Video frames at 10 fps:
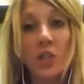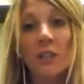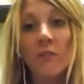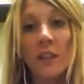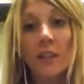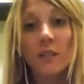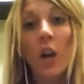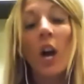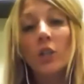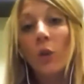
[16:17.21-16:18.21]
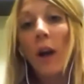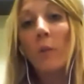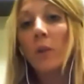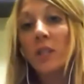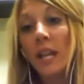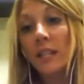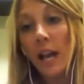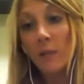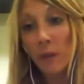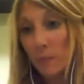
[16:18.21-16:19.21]
achieve this, so I would take
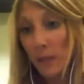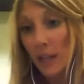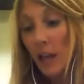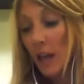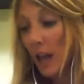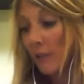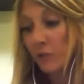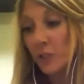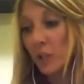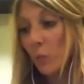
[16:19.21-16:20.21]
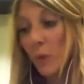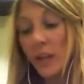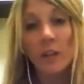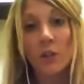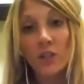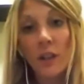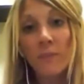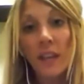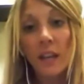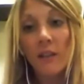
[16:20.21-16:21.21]
time, maybe every week or
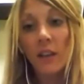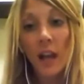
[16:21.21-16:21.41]
something.